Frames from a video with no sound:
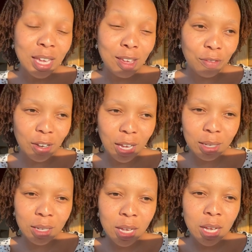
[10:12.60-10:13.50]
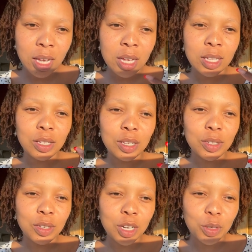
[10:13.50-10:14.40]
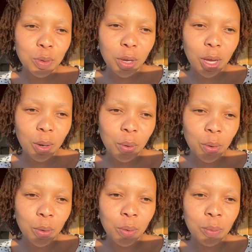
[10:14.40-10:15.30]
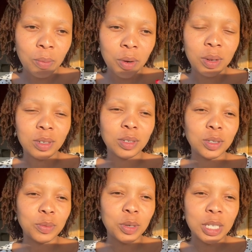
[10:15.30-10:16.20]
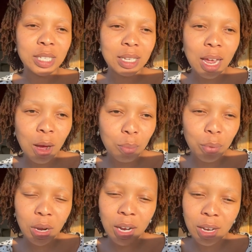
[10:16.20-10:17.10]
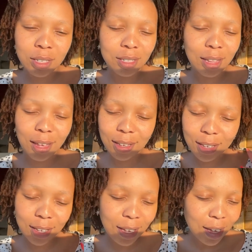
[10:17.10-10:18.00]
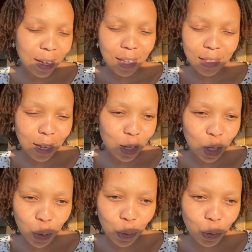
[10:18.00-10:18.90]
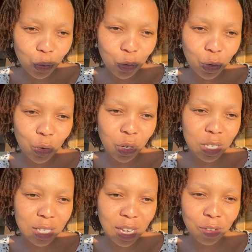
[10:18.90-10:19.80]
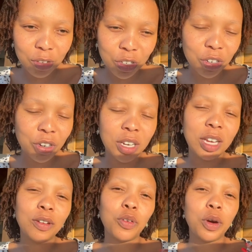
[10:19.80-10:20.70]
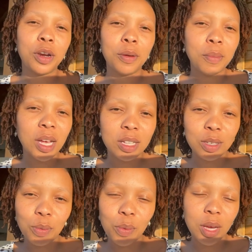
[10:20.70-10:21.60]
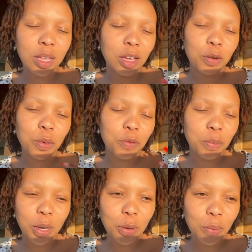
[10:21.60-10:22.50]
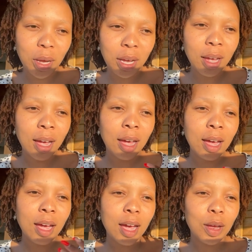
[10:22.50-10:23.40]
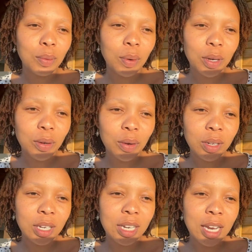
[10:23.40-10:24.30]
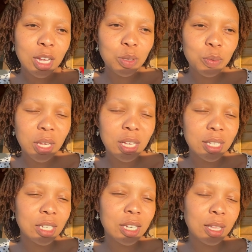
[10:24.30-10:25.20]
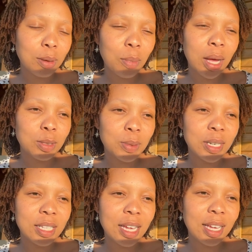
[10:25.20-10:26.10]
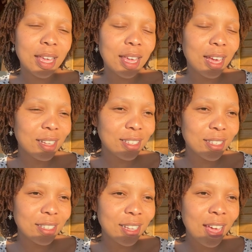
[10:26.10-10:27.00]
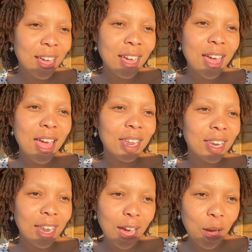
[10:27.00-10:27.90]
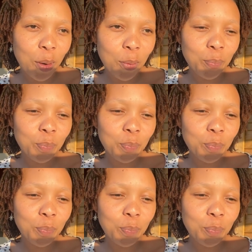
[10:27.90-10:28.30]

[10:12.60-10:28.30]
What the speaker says: evening. So as soon as we get home, we'd say our prayers, like, thank you, Lord, for a safe journey, for an amazing week that we've been away and whatnot. And as we kiss each other, my husband is like, yes. And now